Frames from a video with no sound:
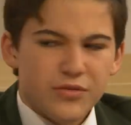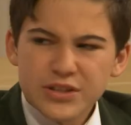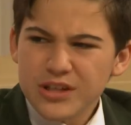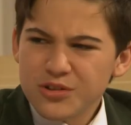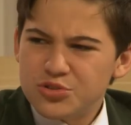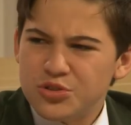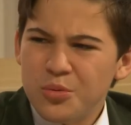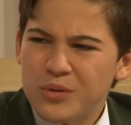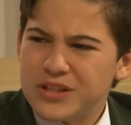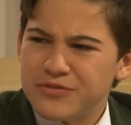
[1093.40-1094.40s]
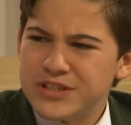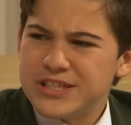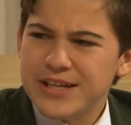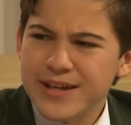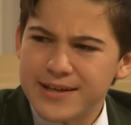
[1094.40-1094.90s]
What can I do ons the met
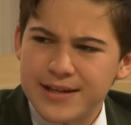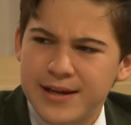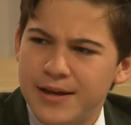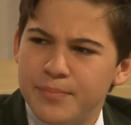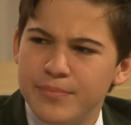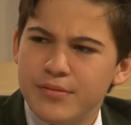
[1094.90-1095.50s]
'n the club?